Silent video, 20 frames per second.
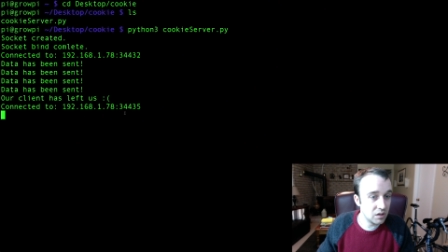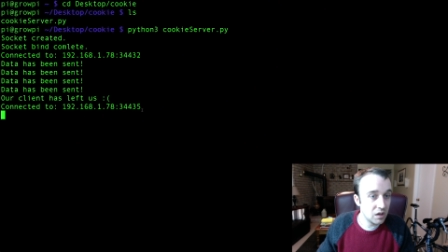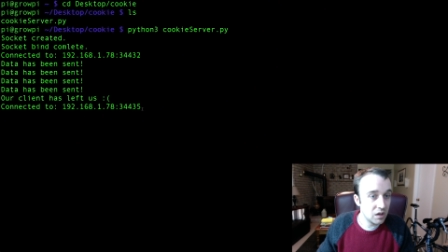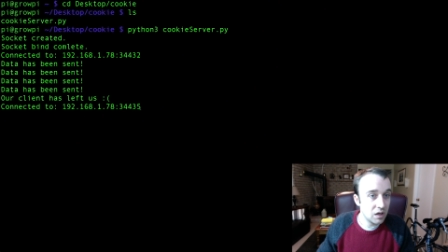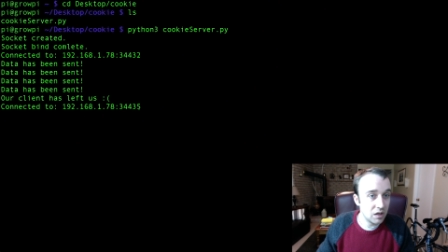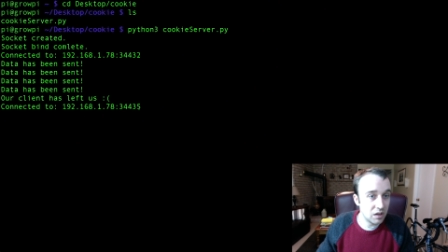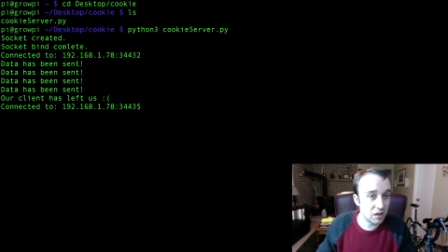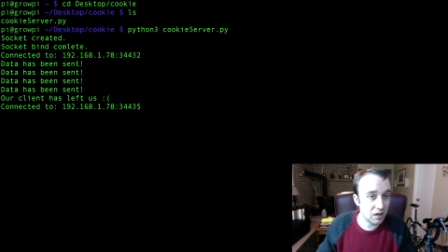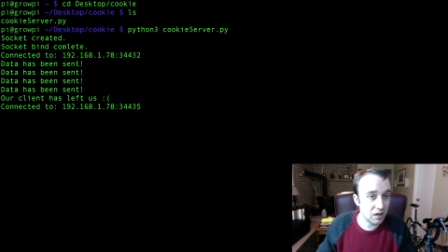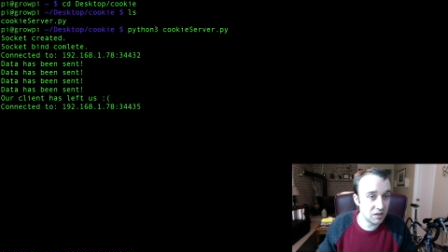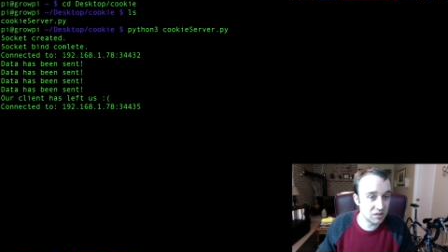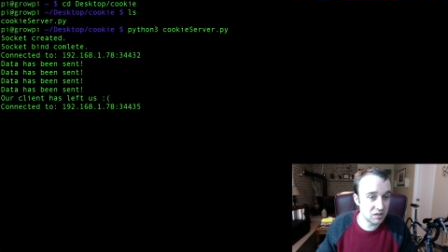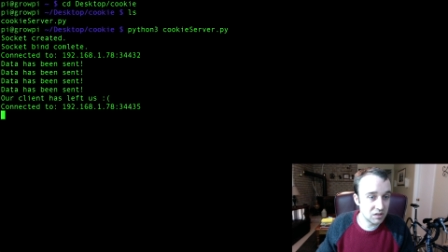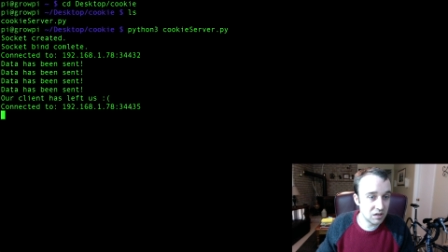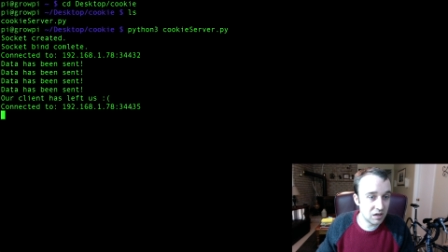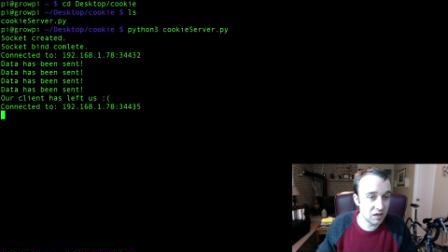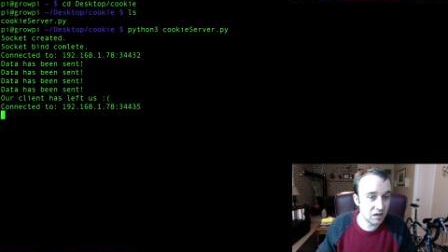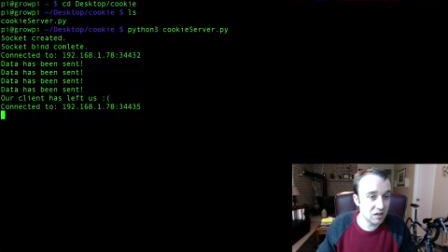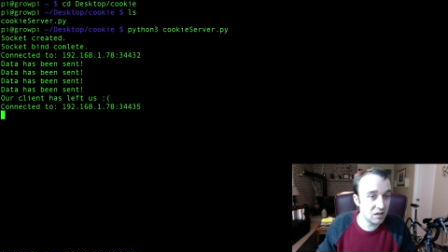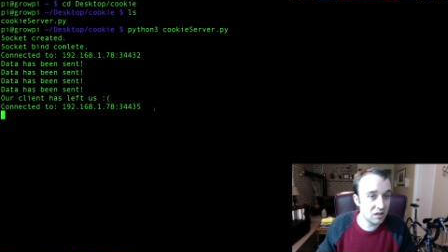it has
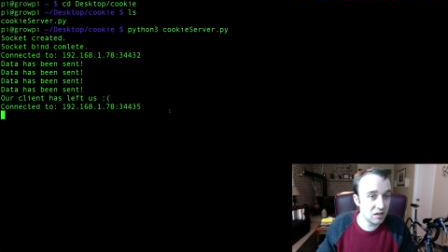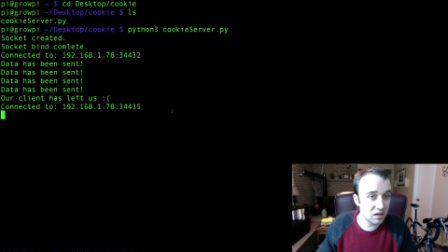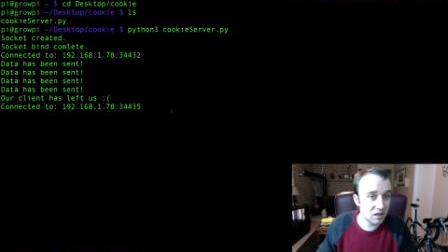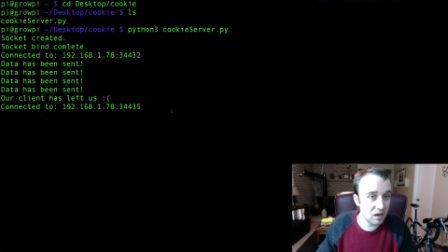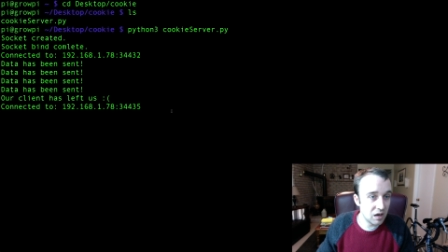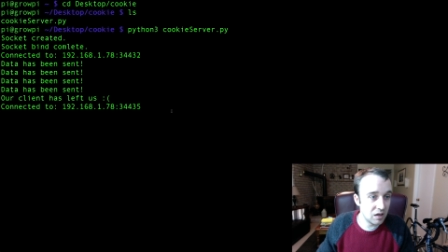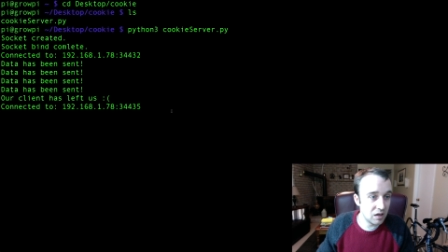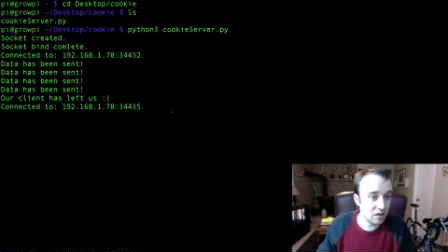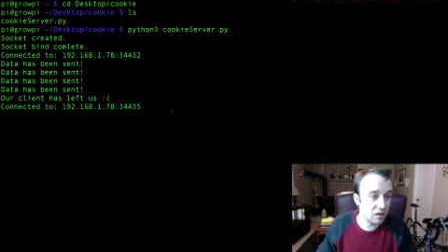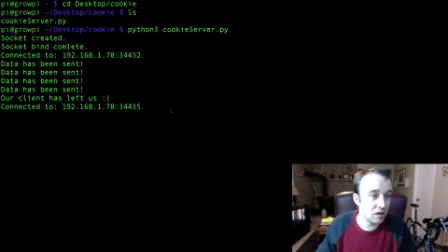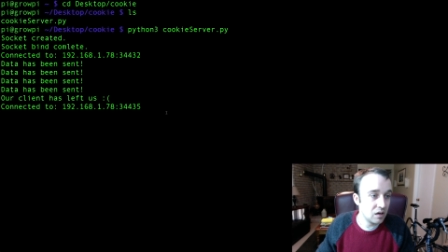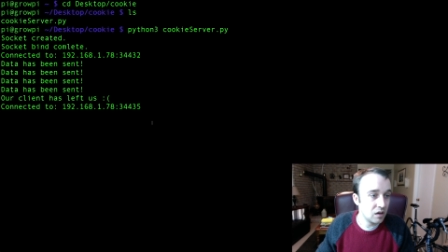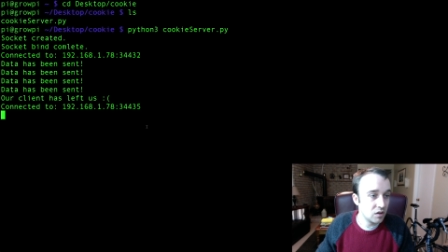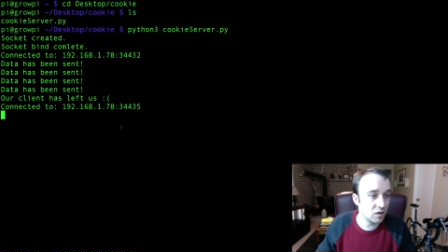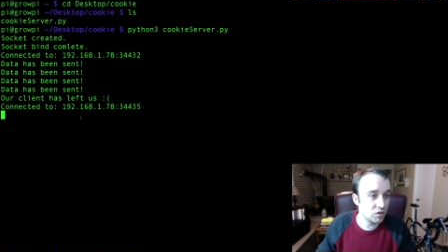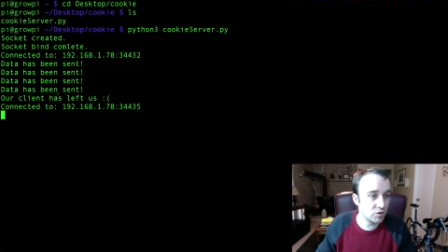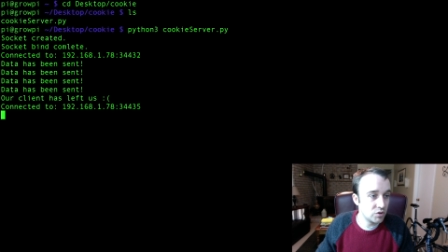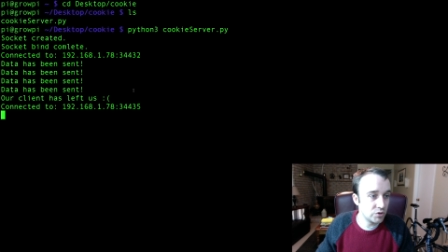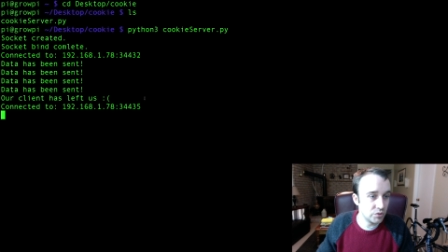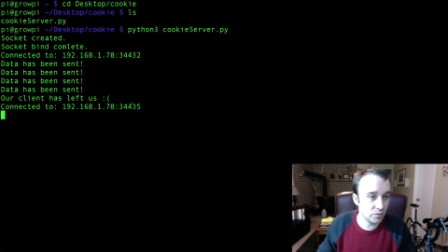connected again
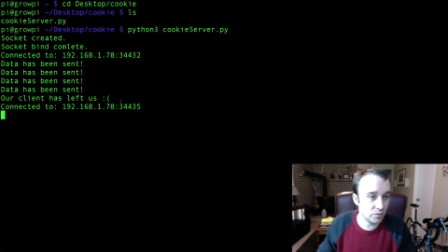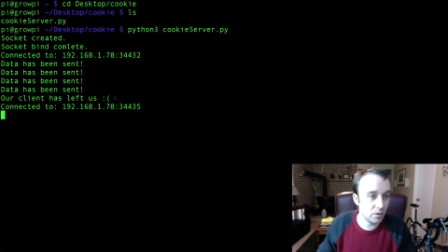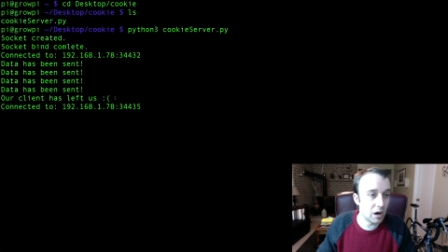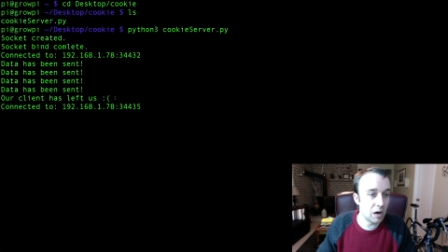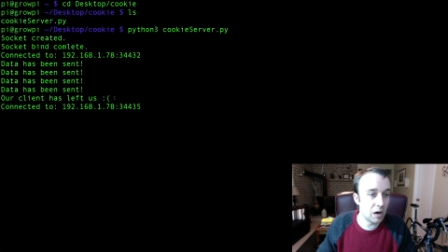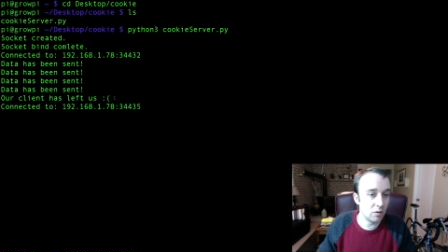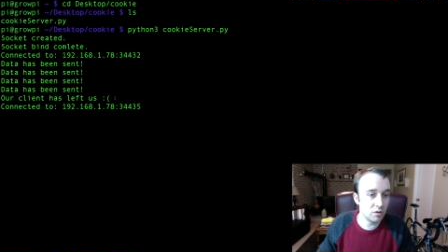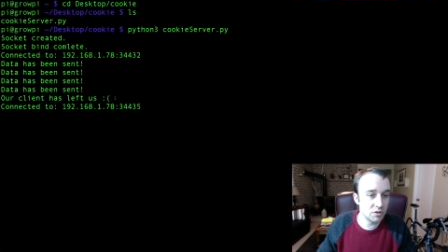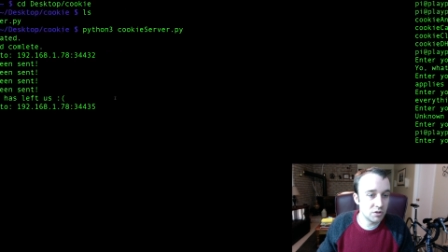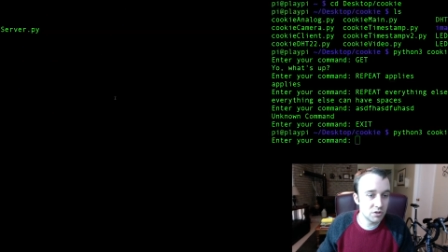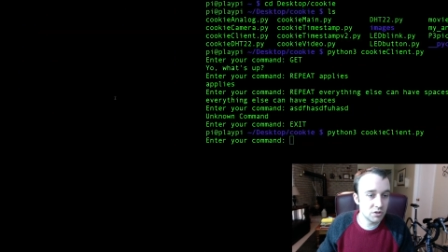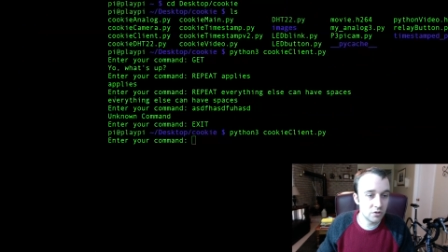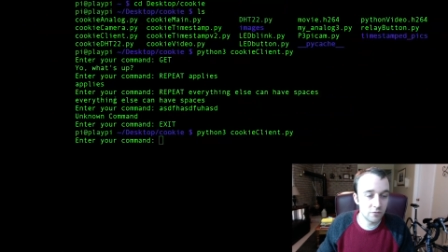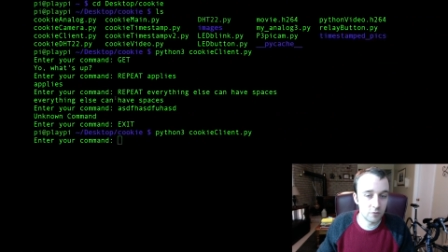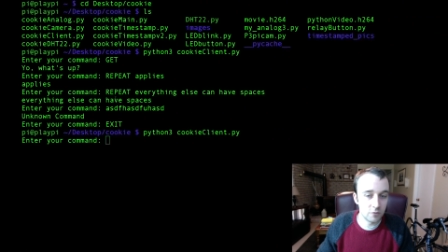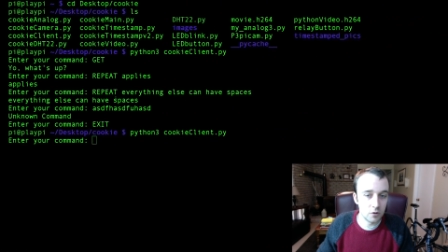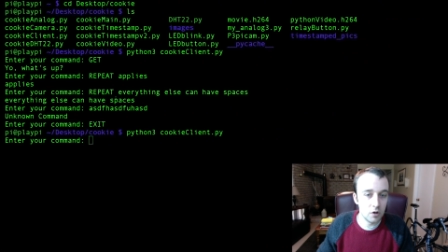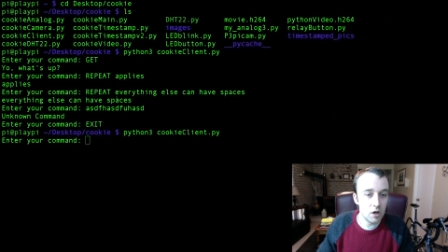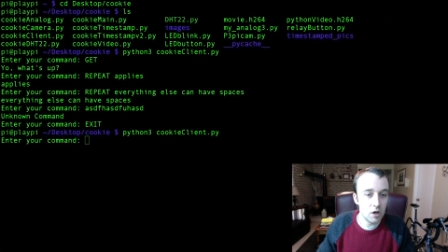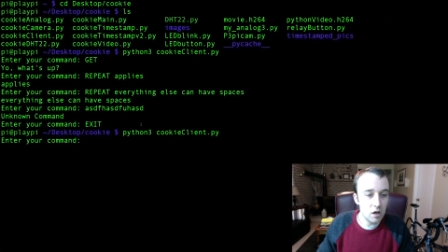to our
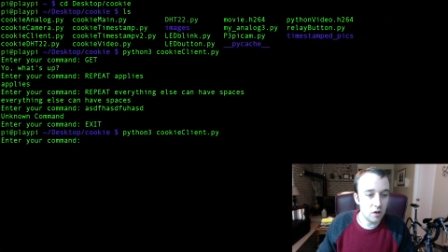server.